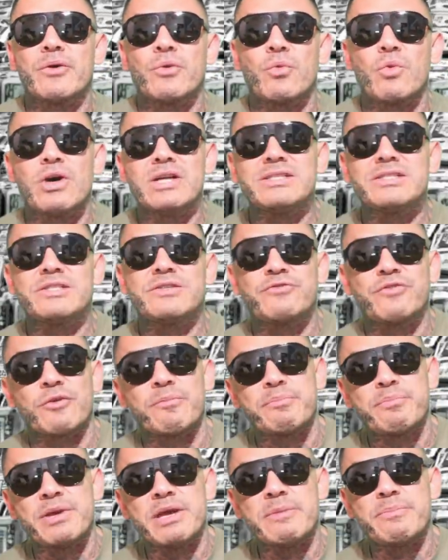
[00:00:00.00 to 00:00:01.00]
once
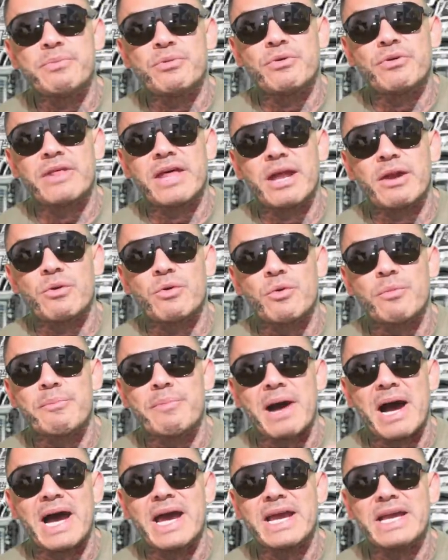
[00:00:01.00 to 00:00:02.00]
for people that are
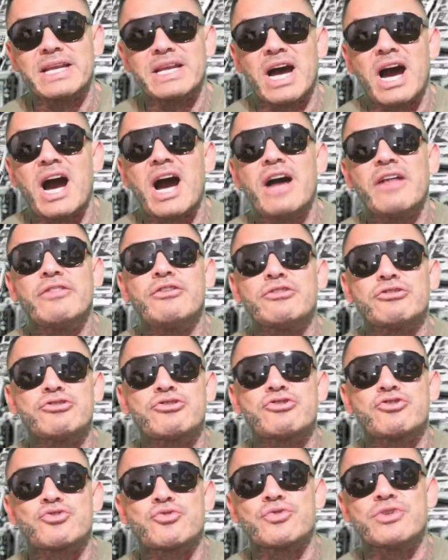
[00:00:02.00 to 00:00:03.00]
buying on the
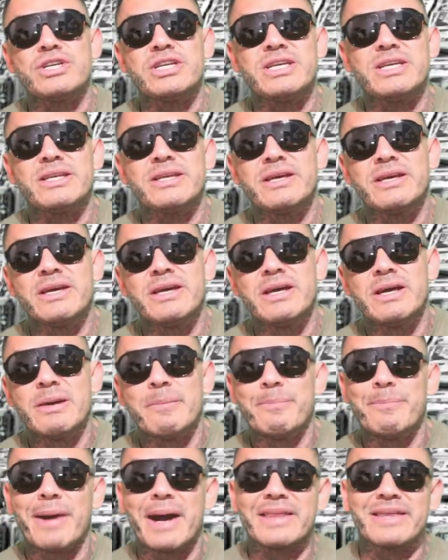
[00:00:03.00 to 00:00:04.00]
street,
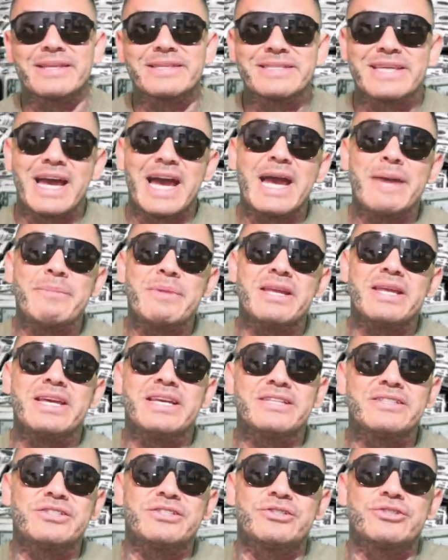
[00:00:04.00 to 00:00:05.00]
by the time it
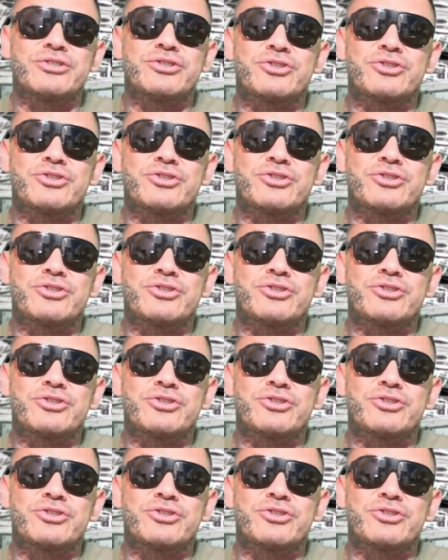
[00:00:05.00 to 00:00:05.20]
hits the